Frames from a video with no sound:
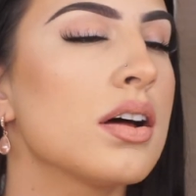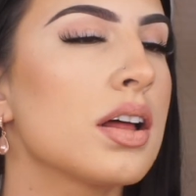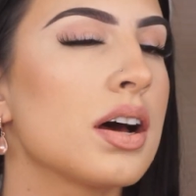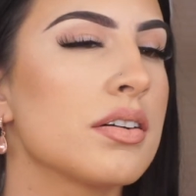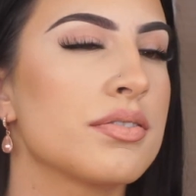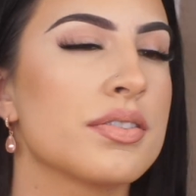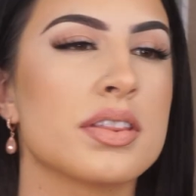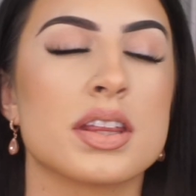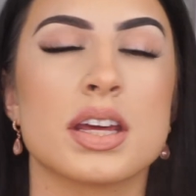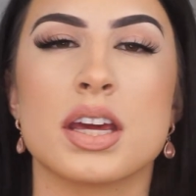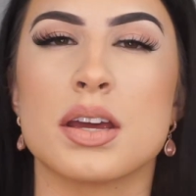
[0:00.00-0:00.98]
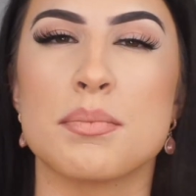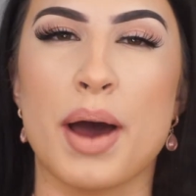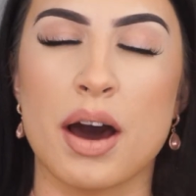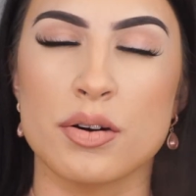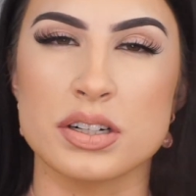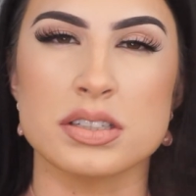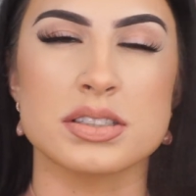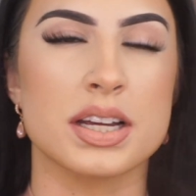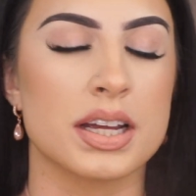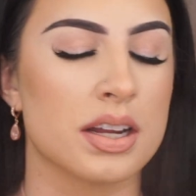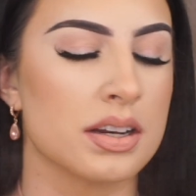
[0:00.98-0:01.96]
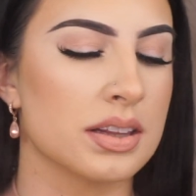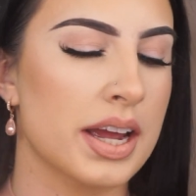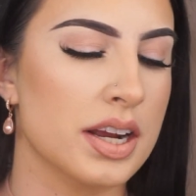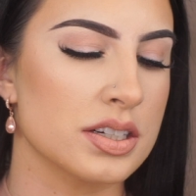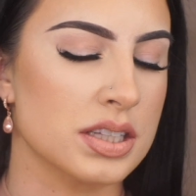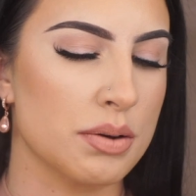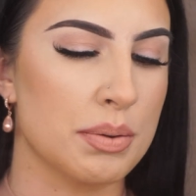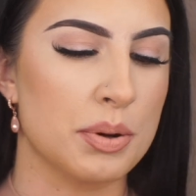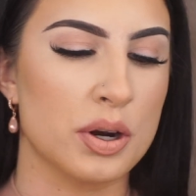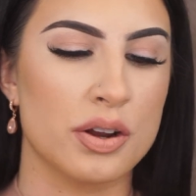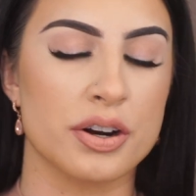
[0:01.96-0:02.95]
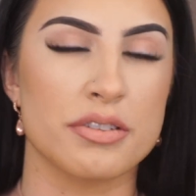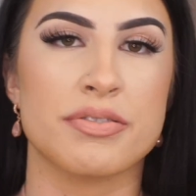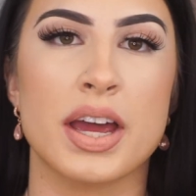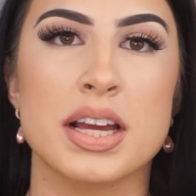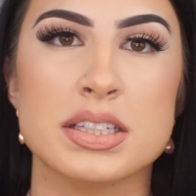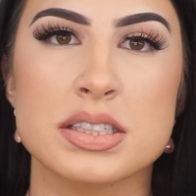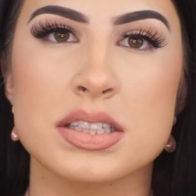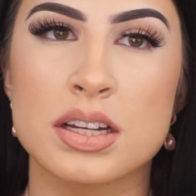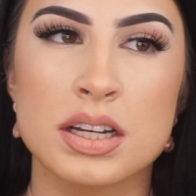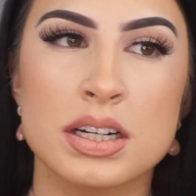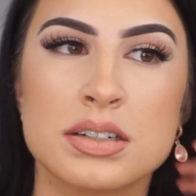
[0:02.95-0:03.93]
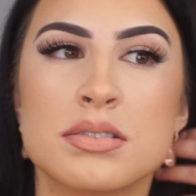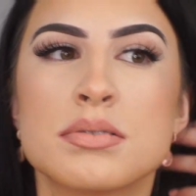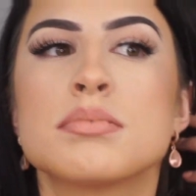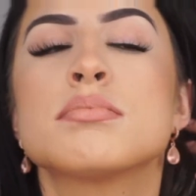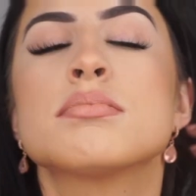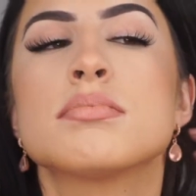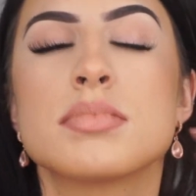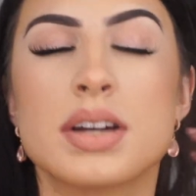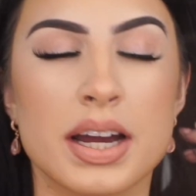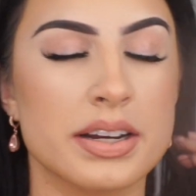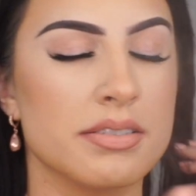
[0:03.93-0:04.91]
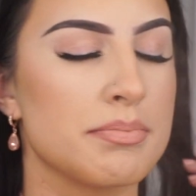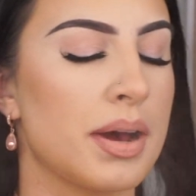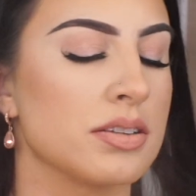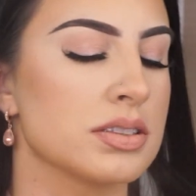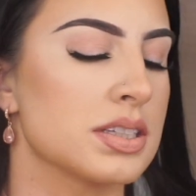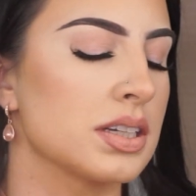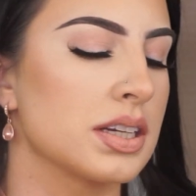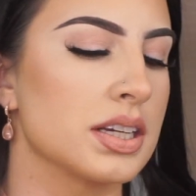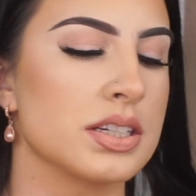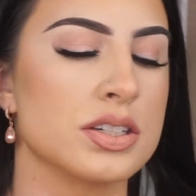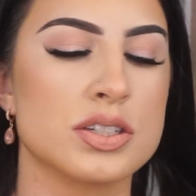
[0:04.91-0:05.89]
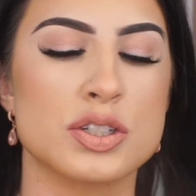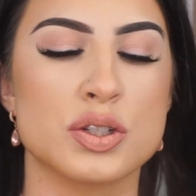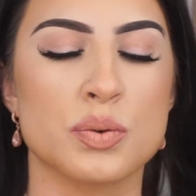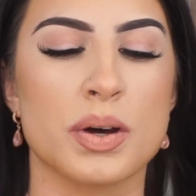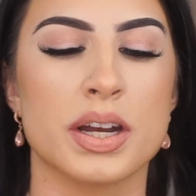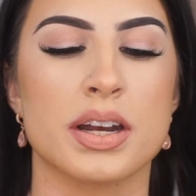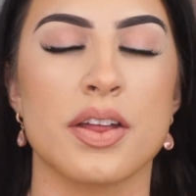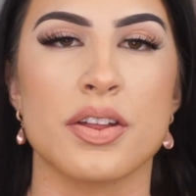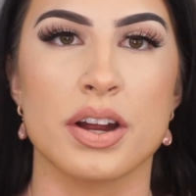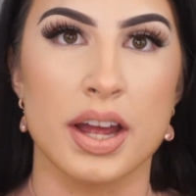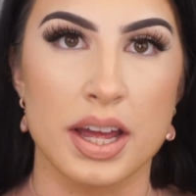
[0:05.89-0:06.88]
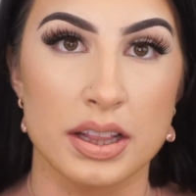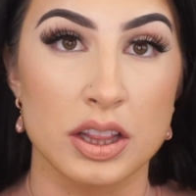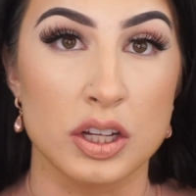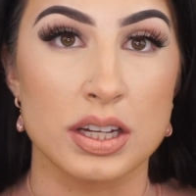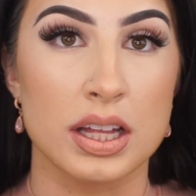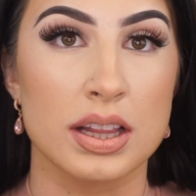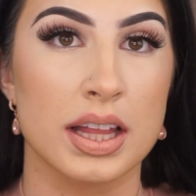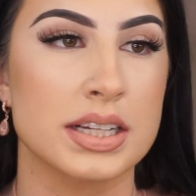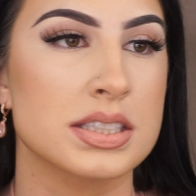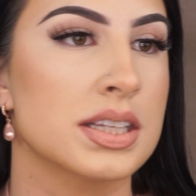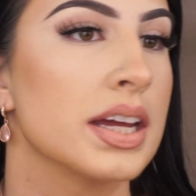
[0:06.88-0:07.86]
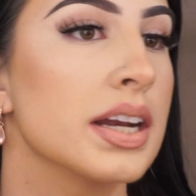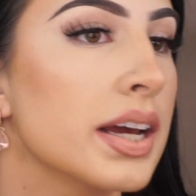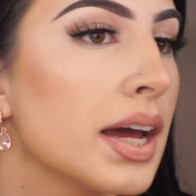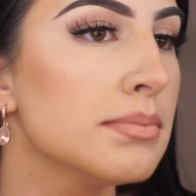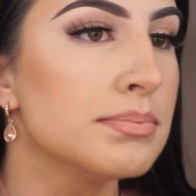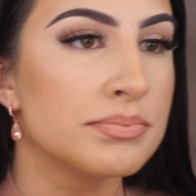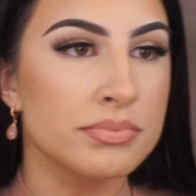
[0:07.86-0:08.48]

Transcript: of the powders and layers that we put on our face kind of melt into one another and look like skin again.